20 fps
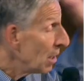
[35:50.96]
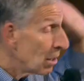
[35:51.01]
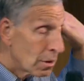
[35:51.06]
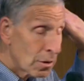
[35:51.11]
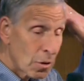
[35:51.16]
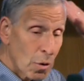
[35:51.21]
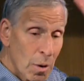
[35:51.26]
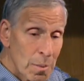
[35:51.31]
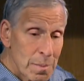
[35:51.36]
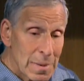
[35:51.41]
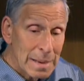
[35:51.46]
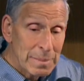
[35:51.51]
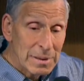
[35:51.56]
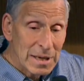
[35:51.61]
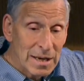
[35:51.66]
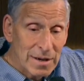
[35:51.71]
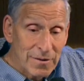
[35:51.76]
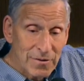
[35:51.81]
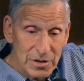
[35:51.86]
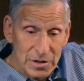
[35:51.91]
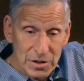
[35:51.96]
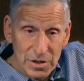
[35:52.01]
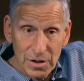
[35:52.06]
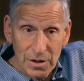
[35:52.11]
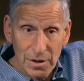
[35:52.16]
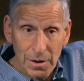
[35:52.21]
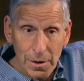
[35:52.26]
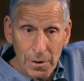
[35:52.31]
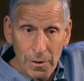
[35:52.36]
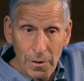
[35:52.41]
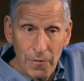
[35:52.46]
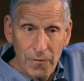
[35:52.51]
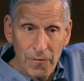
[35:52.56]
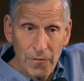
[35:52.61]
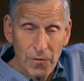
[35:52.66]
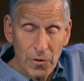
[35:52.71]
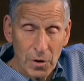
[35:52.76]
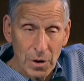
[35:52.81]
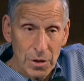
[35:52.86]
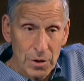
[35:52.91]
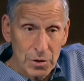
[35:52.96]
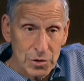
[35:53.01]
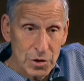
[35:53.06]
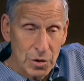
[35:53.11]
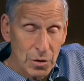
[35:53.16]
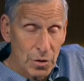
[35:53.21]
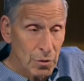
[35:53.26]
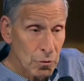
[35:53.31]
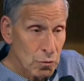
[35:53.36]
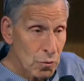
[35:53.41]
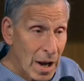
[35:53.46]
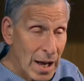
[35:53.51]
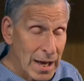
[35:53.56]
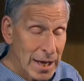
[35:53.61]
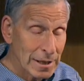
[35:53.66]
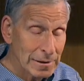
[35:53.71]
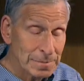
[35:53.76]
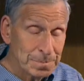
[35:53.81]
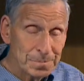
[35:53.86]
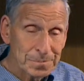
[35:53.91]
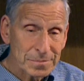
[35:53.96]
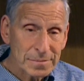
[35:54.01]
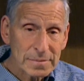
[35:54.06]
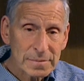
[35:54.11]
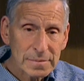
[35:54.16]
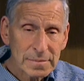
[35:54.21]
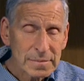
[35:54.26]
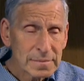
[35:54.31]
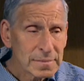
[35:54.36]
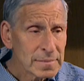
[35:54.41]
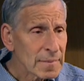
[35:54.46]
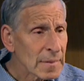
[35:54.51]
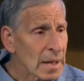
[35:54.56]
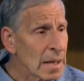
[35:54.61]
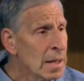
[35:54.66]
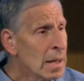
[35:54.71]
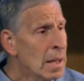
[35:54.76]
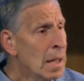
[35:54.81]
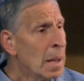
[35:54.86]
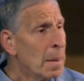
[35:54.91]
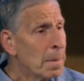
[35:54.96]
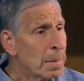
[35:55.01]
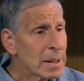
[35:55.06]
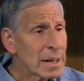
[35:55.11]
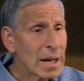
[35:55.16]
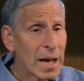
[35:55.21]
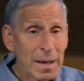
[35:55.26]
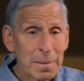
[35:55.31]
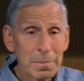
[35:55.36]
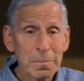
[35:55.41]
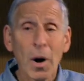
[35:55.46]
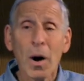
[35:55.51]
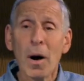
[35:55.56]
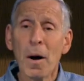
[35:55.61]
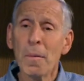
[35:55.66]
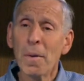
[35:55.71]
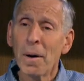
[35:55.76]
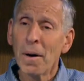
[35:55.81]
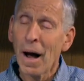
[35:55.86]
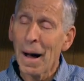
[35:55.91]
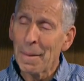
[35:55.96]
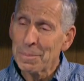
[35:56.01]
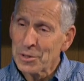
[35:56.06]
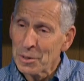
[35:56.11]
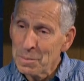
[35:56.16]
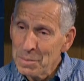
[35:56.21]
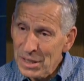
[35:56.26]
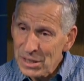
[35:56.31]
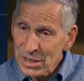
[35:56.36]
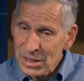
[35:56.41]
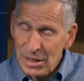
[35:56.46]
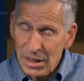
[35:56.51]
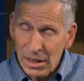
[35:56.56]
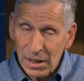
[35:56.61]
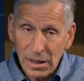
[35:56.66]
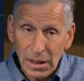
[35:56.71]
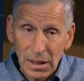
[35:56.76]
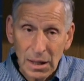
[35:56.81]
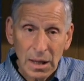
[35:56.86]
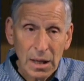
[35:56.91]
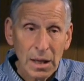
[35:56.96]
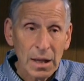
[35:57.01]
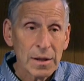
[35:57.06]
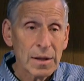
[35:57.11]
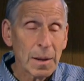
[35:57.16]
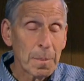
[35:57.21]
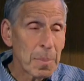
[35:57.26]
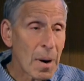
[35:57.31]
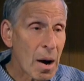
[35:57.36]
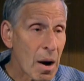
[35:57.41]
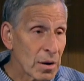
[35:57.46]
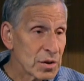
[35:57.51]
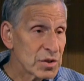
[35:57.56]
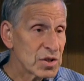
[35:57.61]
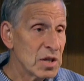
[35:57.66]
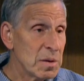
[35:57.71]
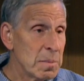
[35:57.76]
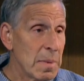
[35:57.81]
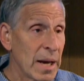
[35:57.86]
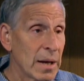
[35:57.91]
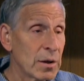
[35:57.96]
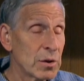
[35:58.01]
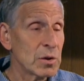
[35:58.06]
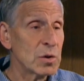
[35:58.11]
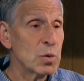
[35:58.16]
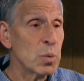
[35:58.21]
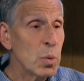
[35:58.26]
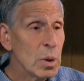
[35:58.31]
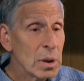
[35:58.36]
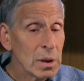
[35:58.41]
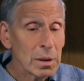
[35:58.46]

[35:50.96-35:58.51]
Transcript: here or maybe even to the further to the right. But I am optimistic that policymakers